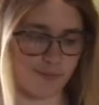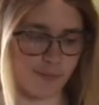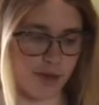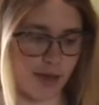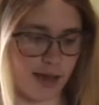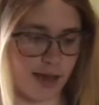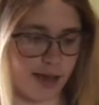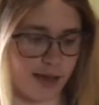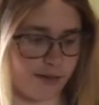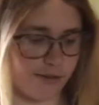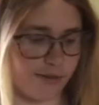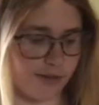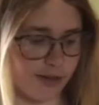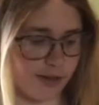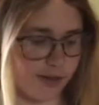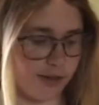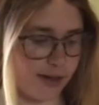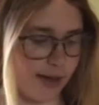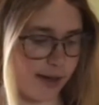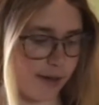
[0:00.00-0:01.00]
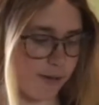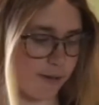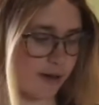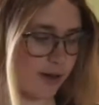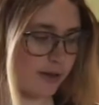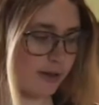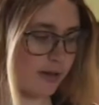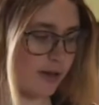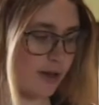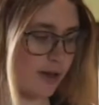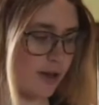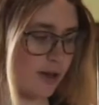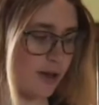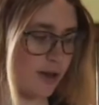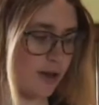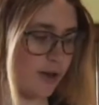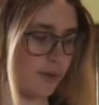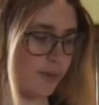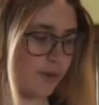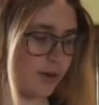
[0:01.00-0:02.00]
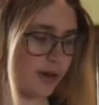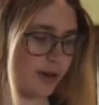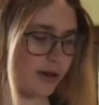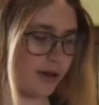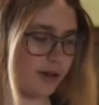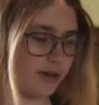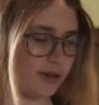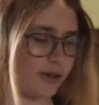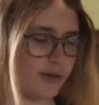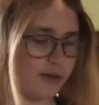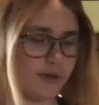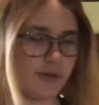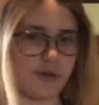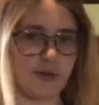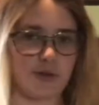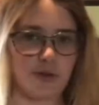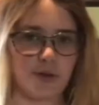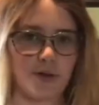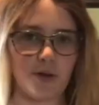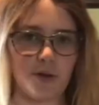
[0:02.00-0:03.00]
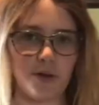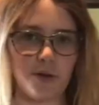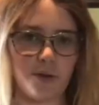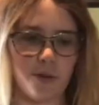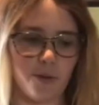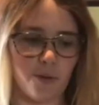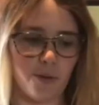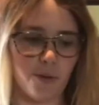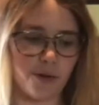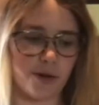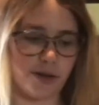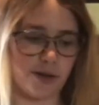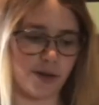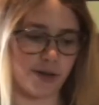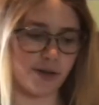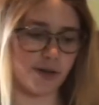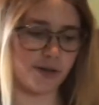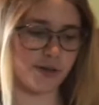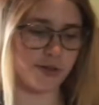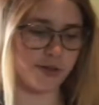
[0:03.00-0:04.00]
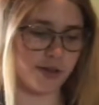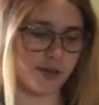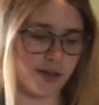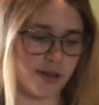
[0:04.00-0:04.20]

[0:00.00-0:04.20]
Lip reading: And for the second one, we're gonna use Oreos